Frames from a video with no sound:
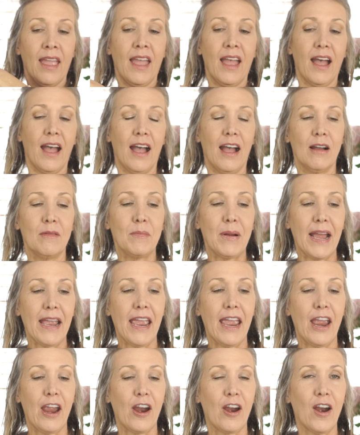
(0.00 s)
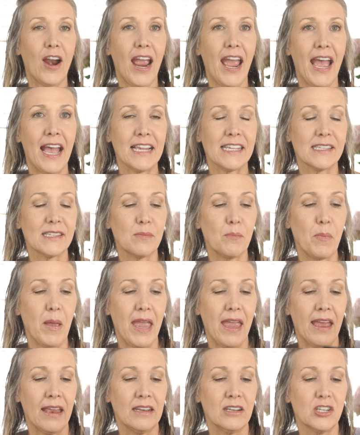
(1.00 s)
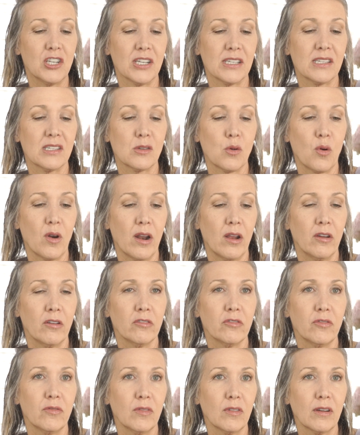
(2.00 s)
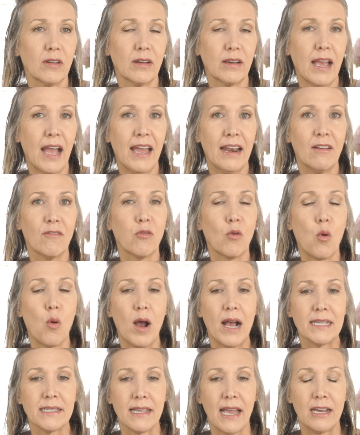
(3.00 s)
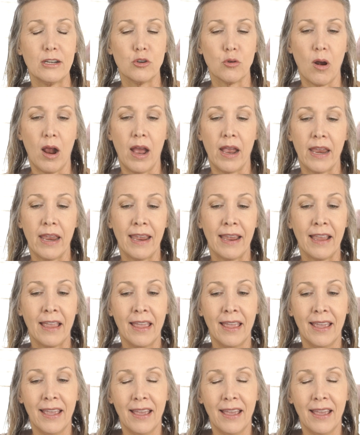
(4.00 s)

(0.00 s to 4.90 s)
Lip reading: my hair has been just sort of kind of quasi-drying